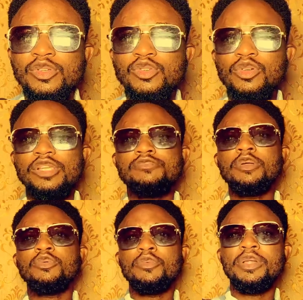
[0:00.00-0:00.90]
So this
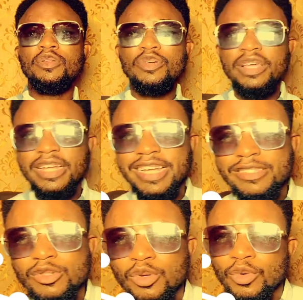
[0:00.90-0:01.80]
morning we'll be looking
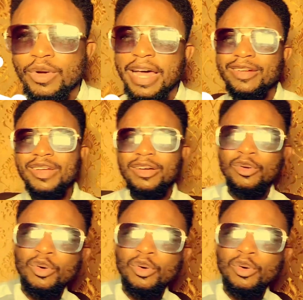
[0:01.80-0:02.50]
into another